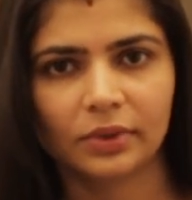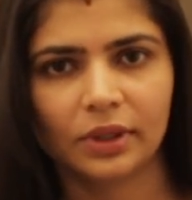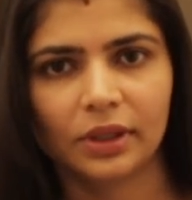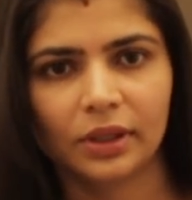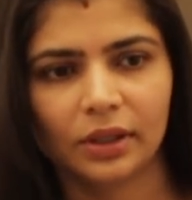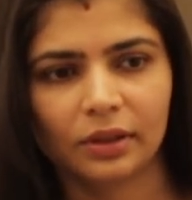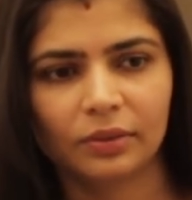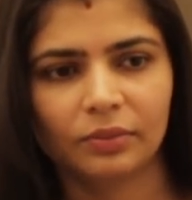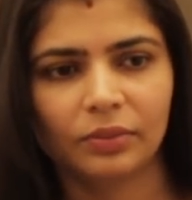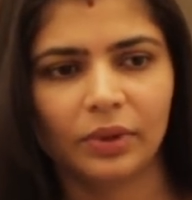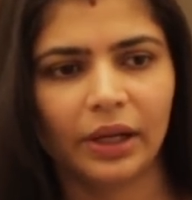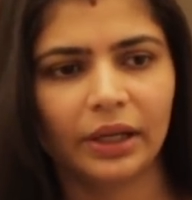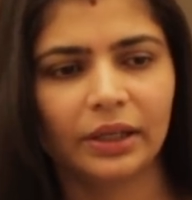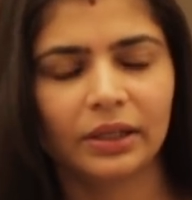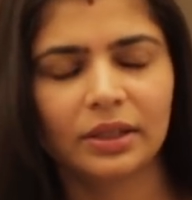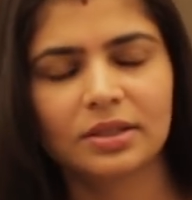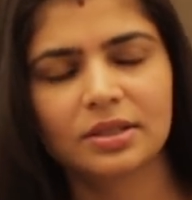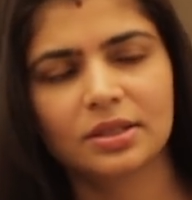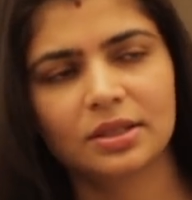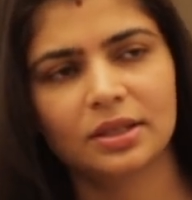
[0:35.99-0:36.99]
I
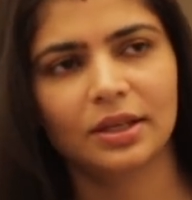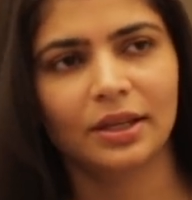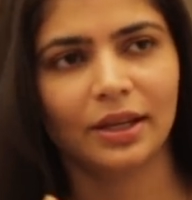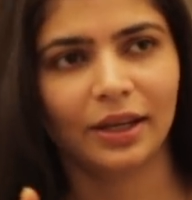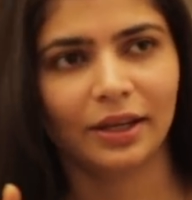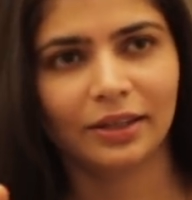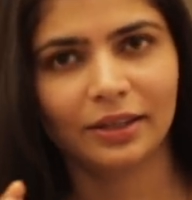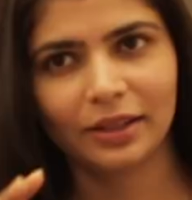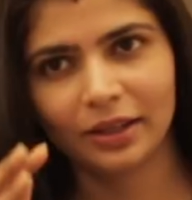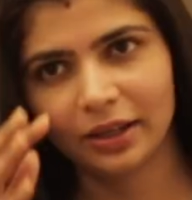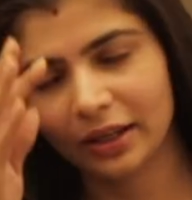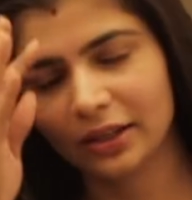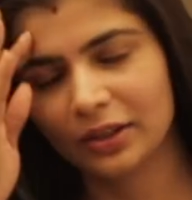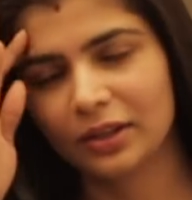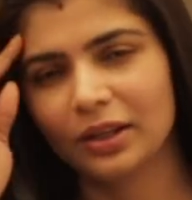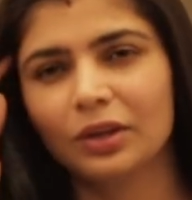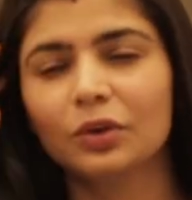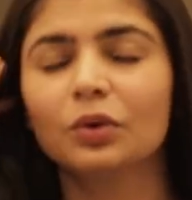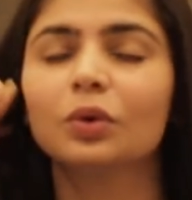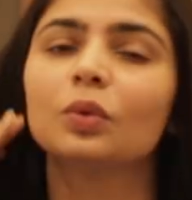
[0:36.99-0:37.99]
didn't see anything,
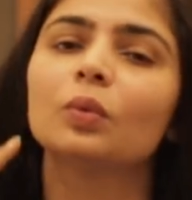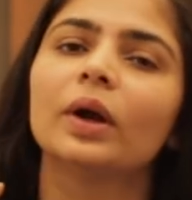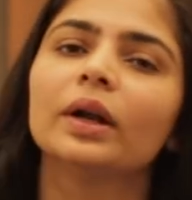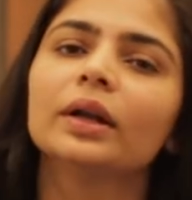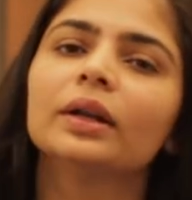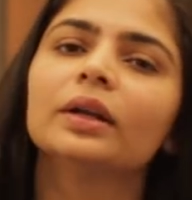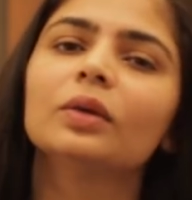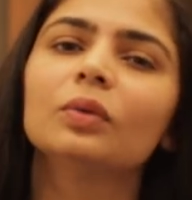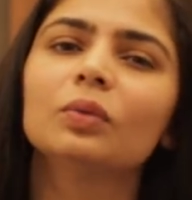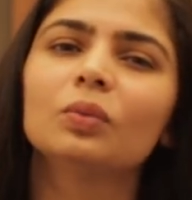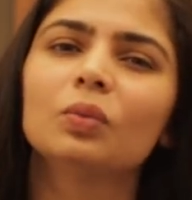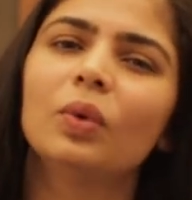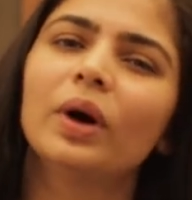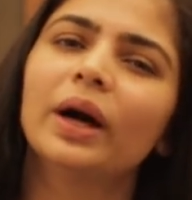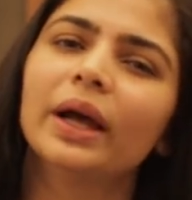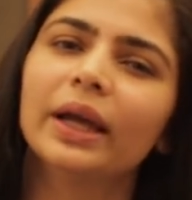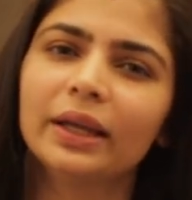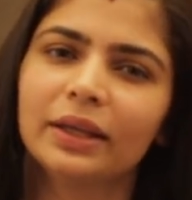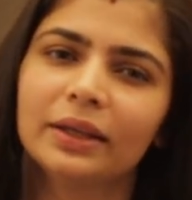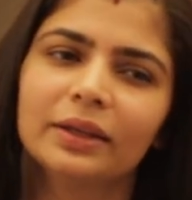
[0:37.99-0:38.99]
and then you'll wonder
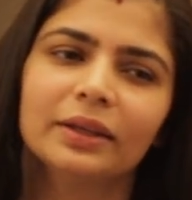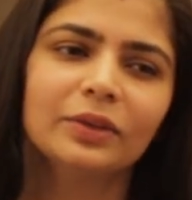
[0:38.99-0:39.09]
why.